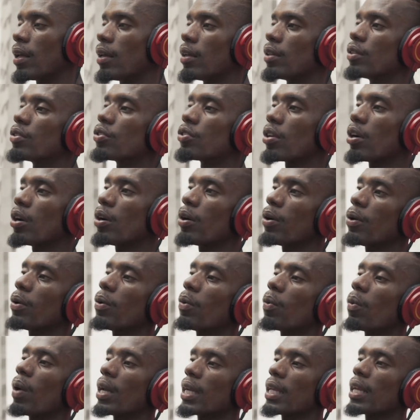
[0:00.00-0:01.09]
So
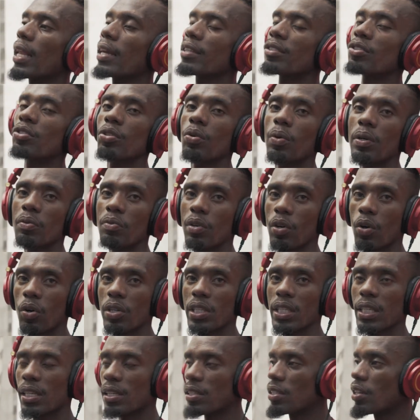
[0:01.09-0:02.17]
what I like to do when
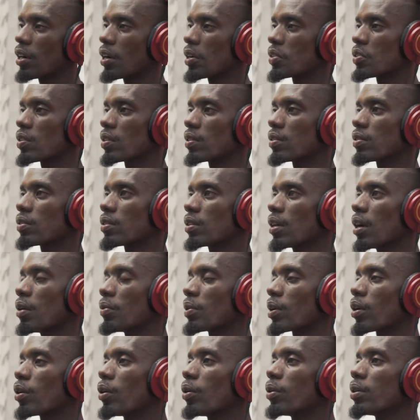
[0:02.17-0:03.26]
recording guitars is I
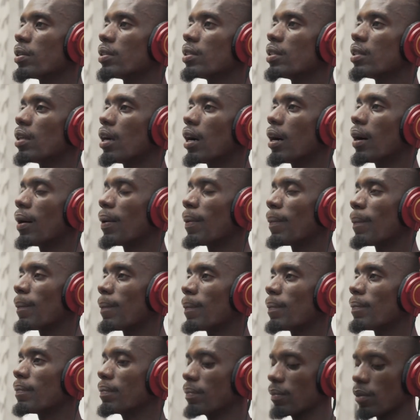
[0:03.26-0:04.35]
record,
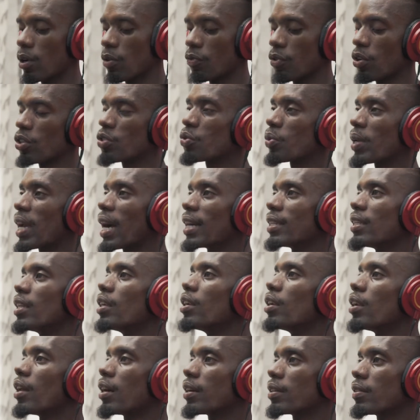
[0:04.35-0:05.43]
of course we had a
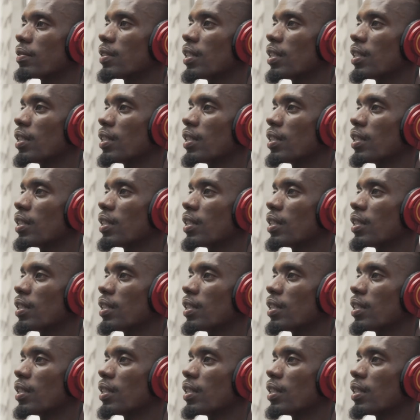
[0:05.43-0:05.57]
lot of